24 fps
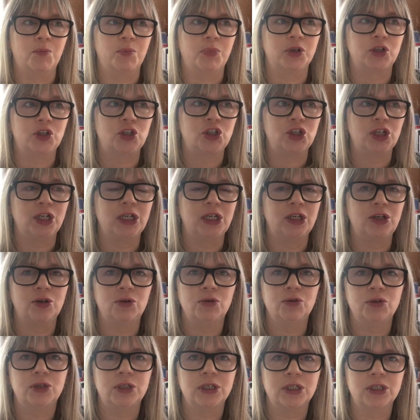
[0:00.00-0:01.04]
But she
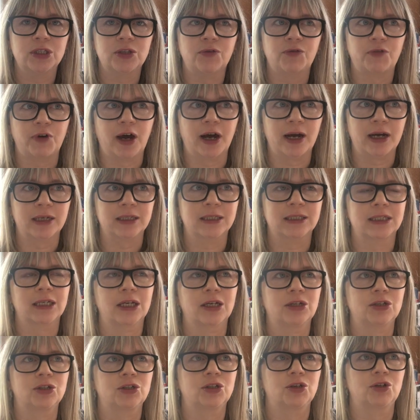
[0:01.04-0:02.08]
uses the facts
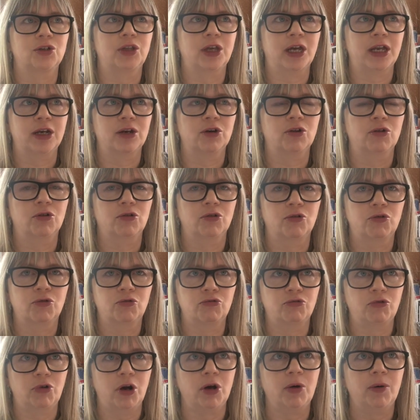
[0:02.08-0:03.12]
to then
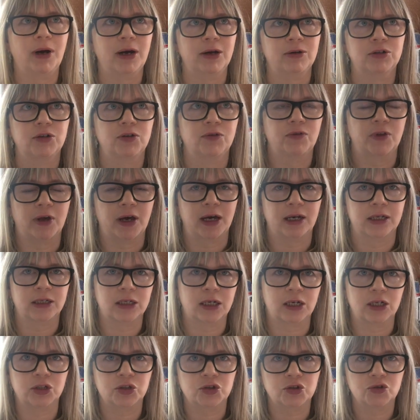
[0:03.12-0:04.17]
grow out of that
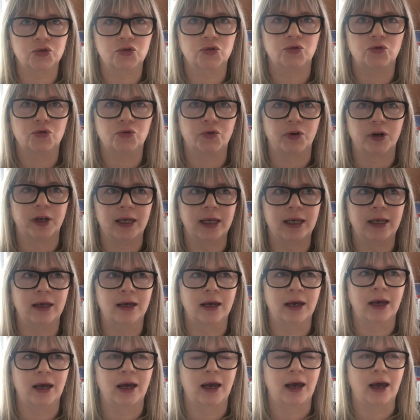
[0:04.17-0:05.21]
a story
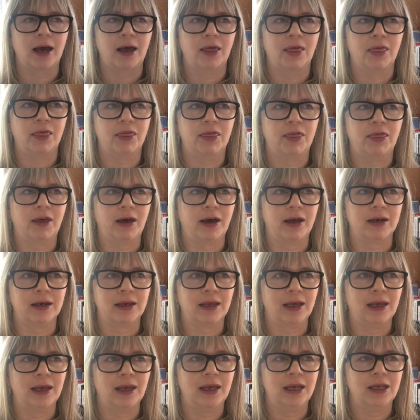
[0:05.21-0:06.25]
that
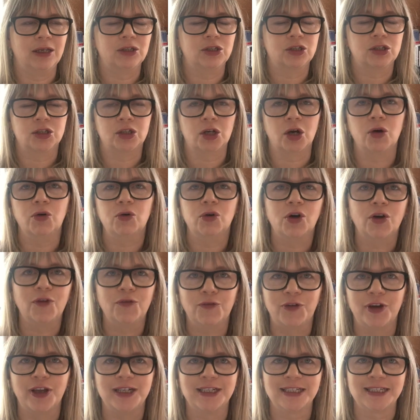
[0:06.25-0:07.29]
is so
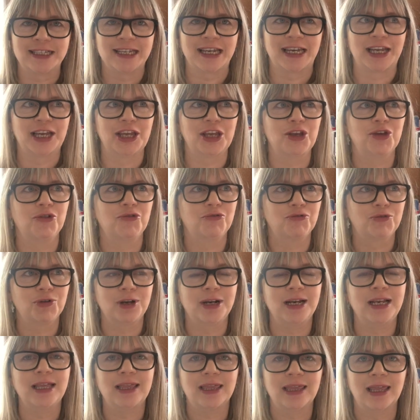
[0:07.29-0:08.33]
convincing. You
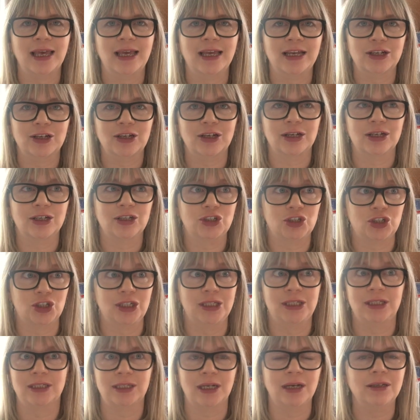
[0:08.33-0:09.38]
really think she
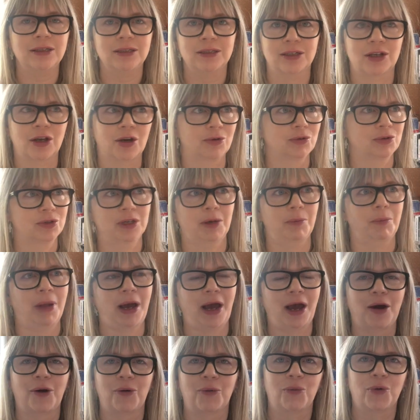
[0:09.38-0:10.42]
does know
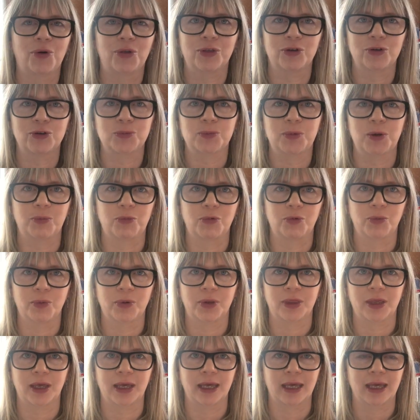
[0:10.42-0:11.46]
somehow what those people were
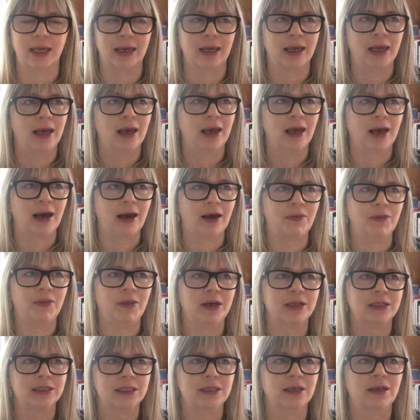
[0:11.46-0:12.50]
thinking. And
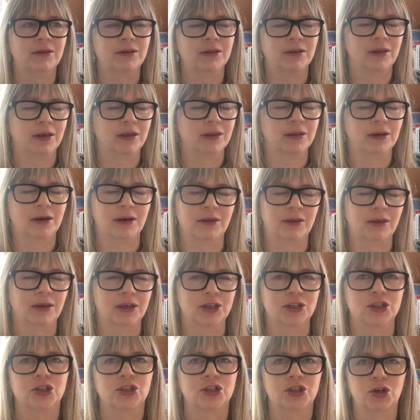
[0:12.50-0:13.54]
that's the other thing that I
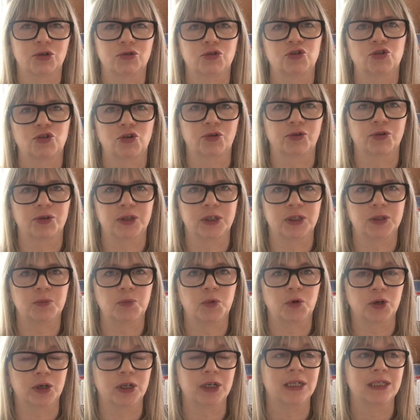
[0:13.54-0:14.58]
think is so strong in this
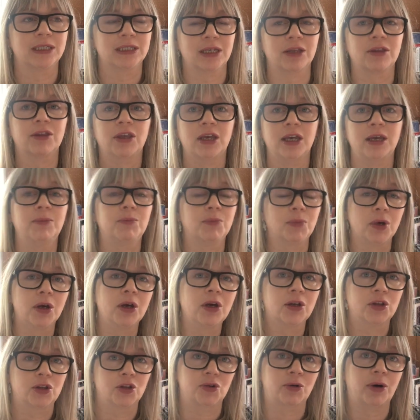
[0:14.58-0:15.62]
book, and it's a theme
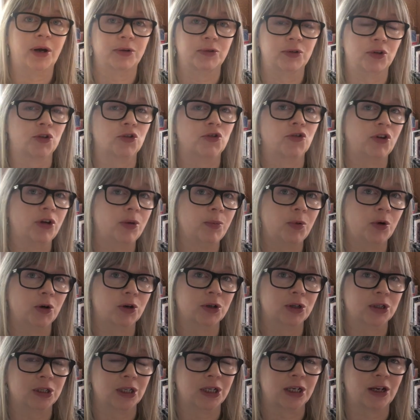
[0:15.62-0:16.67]
throughout the three
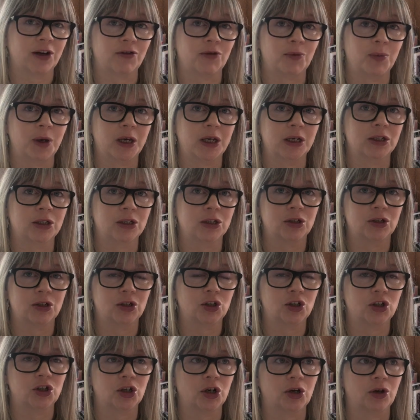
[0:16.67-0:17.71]
books that I've picked to
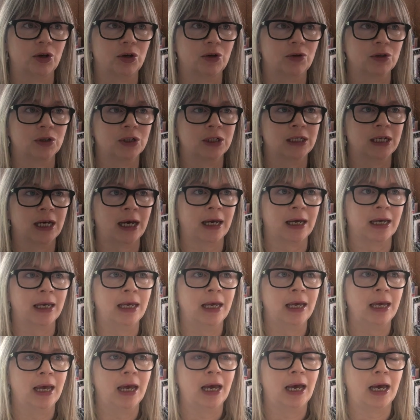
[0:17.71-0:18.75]
show you today.
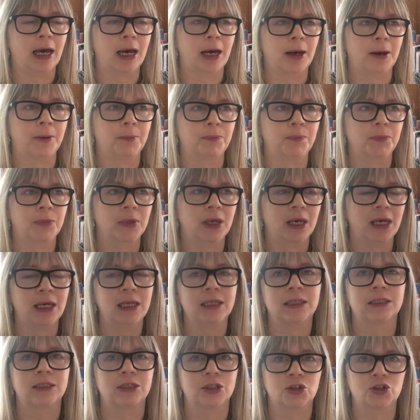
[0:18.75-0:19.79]

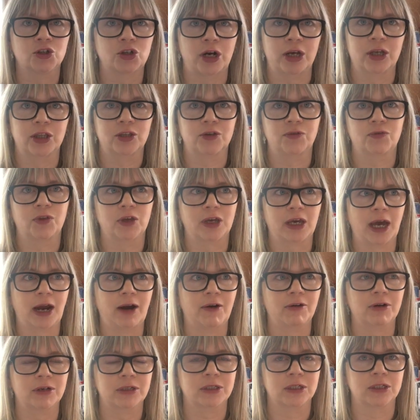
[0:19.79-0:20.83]
It's the strength of the
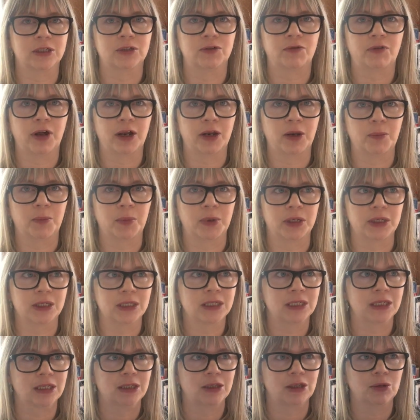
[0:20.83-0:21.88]
character
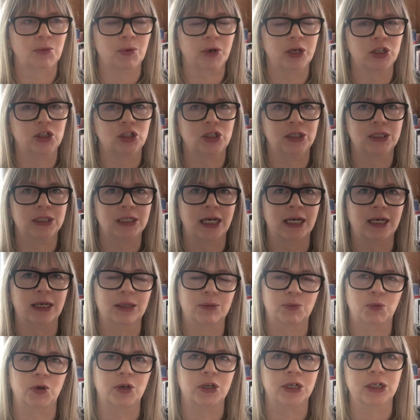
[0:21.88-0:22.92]
development, the way she's
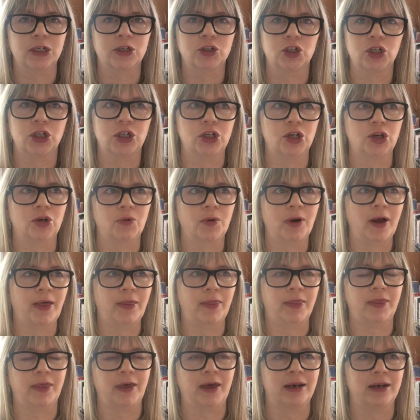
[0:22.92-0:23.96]
taken what little she knew
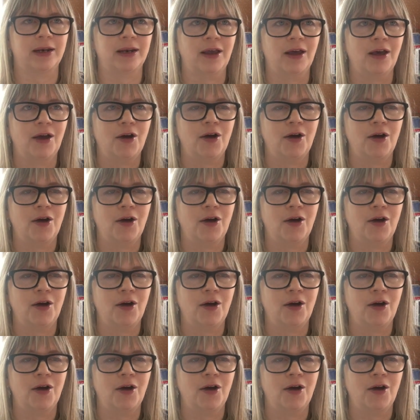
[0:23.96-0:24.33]
and then